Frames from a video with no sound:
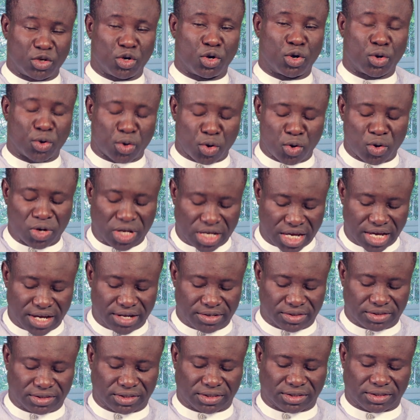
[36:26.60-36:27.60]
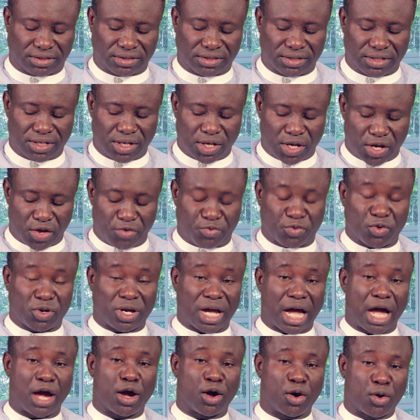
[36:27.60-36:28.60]
grow kales, if you
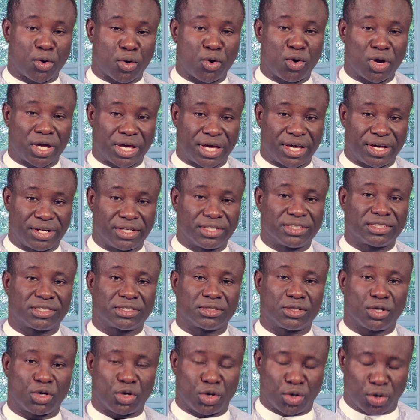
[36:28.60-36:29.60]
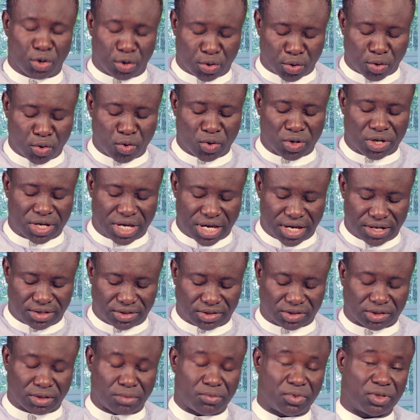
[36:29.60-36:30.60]
can grow kales, grow kale.
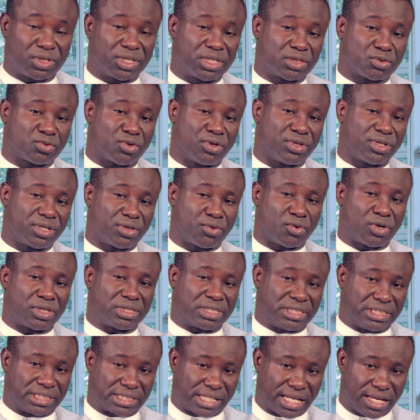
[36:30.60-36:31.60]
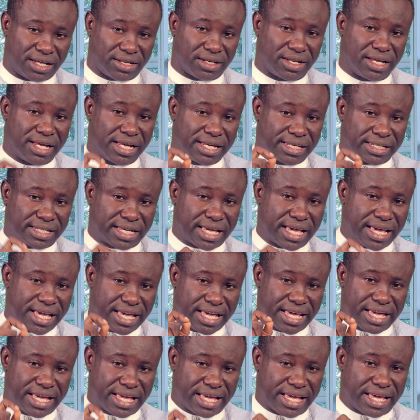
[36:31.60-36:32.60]
Somebody is wondering what is kale?
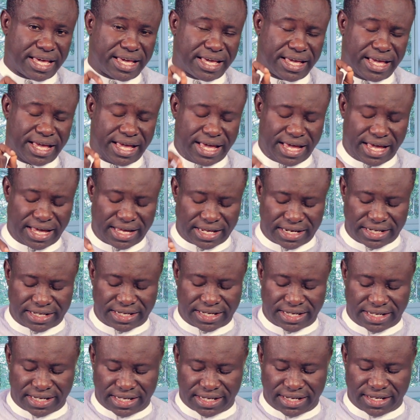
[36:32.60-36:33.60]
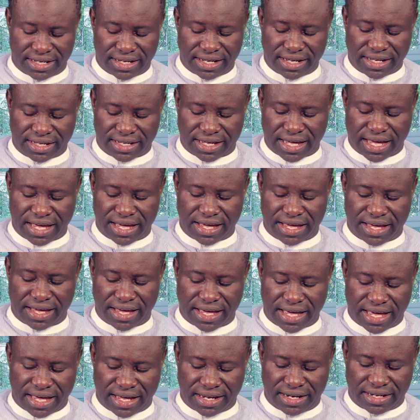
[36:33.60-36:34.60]
K-A-L-E,
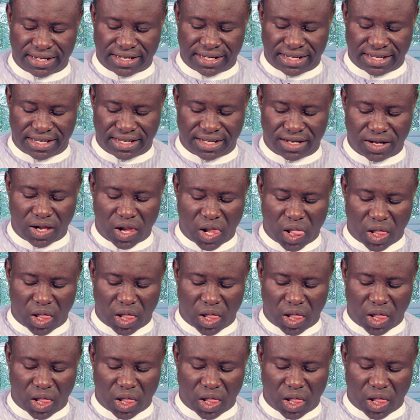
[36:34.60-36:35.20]
K-A-L-E.